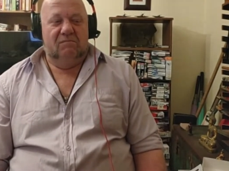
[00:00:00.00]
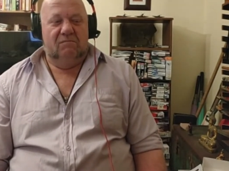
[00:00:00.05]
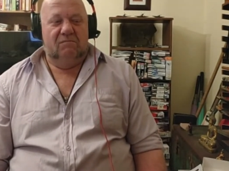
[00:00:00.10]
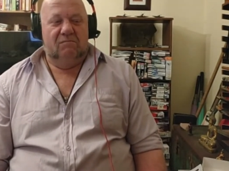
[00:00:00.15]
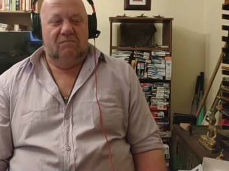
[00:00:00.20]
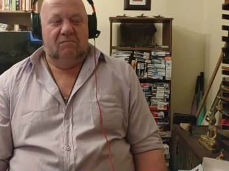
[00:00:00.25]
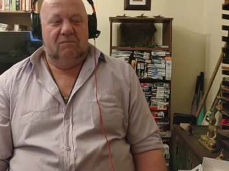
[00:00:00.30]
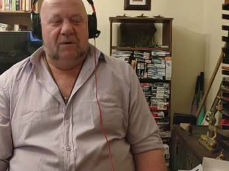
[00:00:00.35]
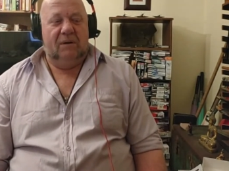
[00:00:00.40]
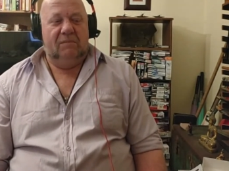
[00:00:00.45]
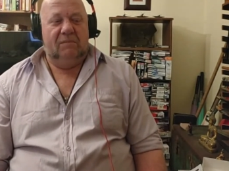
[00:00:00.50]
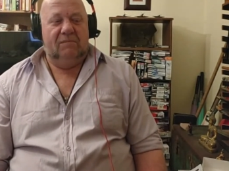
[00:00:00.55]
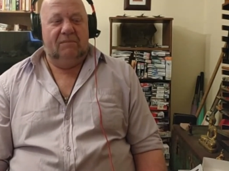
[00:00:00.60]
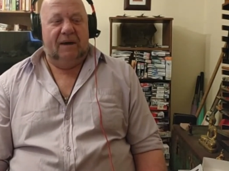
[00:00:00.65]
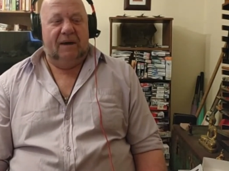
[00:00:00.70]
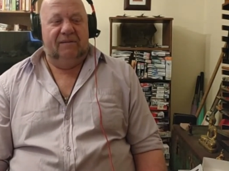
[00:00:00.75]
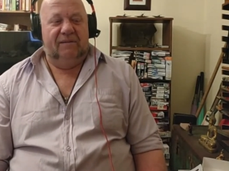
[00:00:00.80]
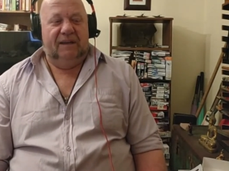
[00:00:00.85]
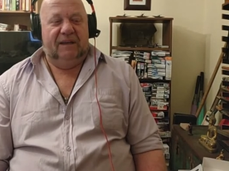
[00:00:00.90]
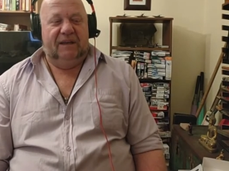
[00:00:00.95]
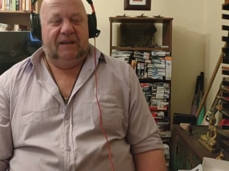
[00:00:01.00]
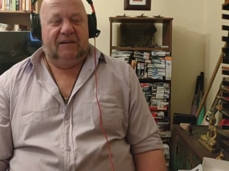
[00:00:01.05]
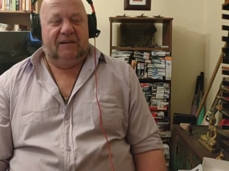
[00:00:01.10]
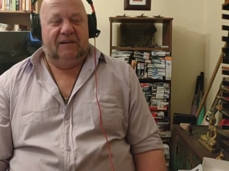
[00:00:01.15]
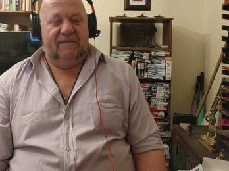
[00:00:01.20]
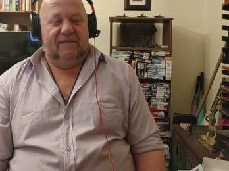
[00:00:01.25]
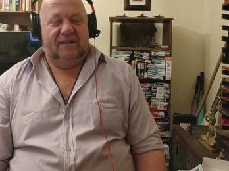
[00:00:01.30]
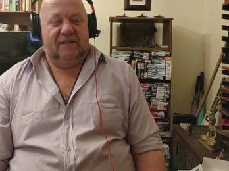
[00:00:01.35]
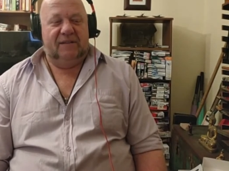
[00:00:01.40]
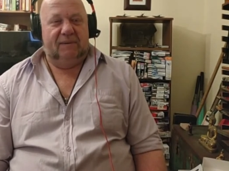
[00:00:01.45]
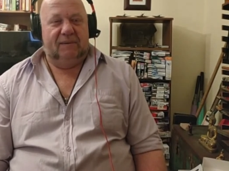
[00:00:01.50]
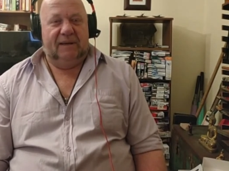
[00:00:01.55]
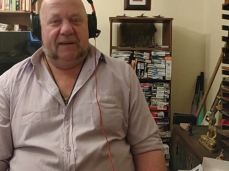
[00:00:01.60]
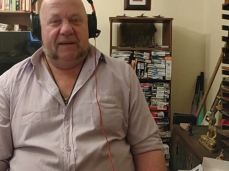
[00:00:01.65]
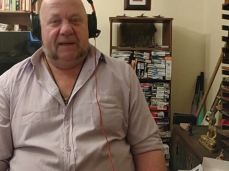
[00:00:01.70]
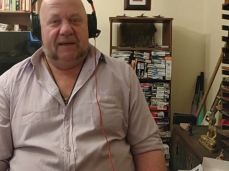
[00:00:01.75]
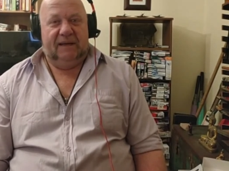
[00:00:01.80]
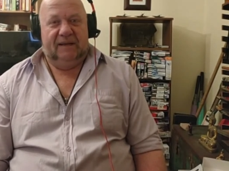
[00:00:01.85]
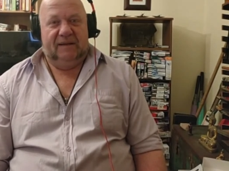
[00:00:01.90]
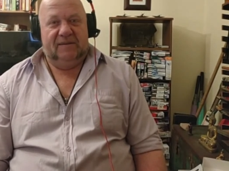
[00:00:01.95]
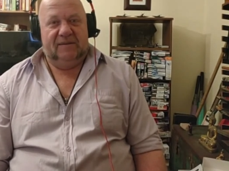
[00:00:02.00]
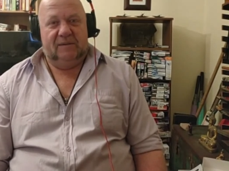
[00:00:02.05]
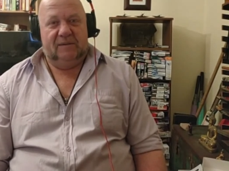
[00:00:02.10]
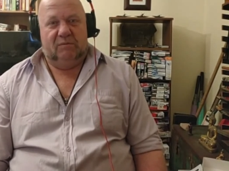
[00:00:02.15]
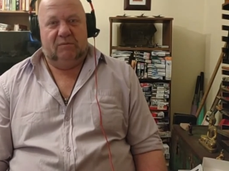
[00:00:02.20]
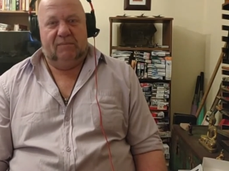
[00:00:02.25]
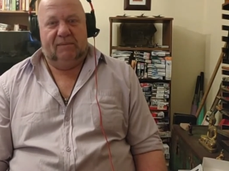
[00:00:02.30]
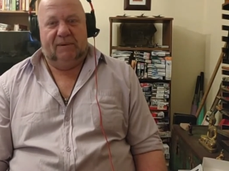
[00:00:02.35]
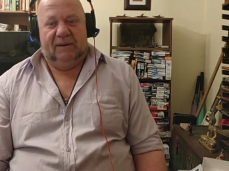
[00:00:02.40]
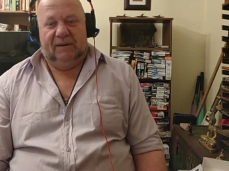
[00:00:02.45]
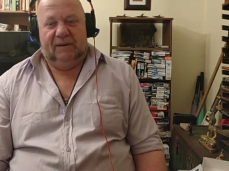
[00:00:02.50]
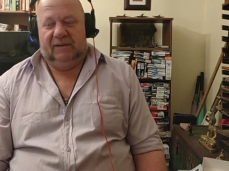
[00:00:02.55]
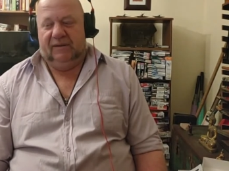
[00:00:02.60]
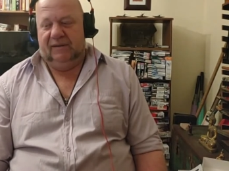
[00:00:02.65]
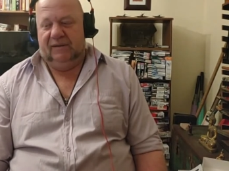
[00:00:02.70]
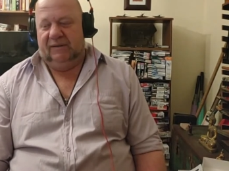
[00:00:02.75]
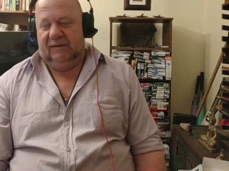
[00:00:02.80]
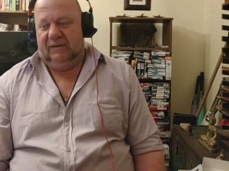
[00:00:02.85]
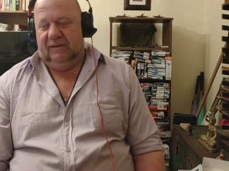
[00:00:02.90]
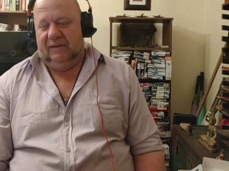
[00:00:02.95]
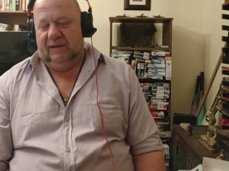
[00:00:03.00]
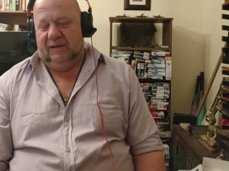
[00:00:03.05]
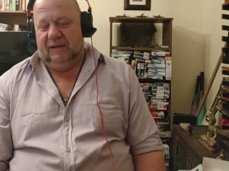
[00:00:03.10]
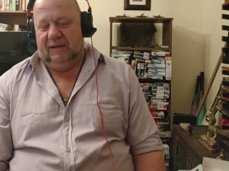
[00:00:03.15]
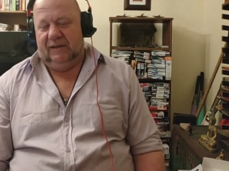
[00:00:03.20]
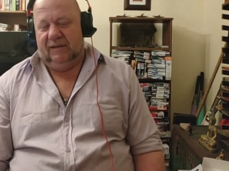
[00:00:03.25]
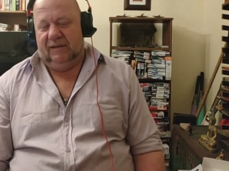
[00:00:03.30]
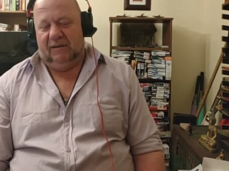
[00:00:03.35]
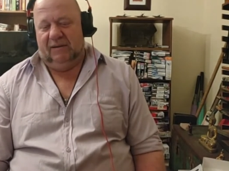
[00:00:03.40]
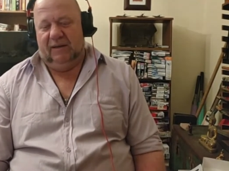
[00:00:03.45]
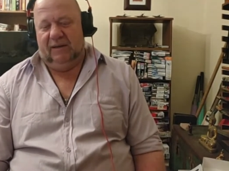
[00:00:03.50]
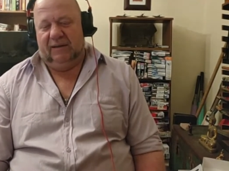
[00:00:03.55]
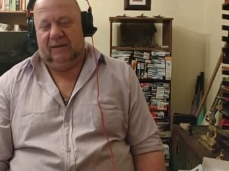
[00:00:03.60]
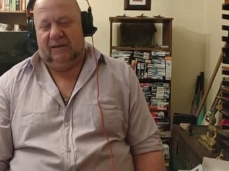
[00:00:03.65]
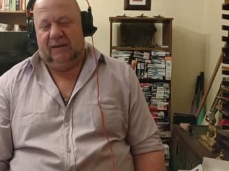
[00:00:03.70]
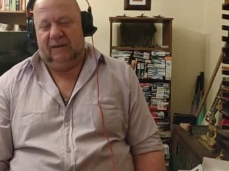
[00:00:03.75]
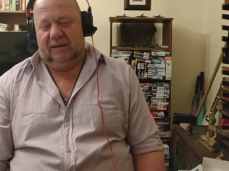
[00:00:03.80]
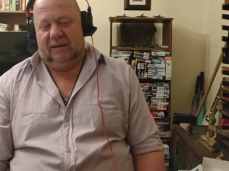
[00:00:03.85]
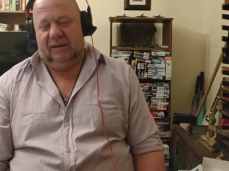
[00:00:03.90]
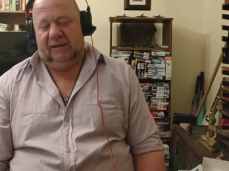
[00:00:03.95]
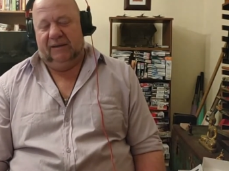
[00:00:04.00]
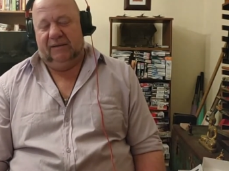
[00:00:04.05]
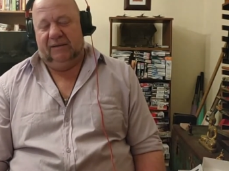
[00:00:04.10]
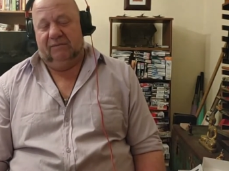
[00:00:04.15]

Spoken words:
one part of the aircraft that's black and it's the propeller. Now, again,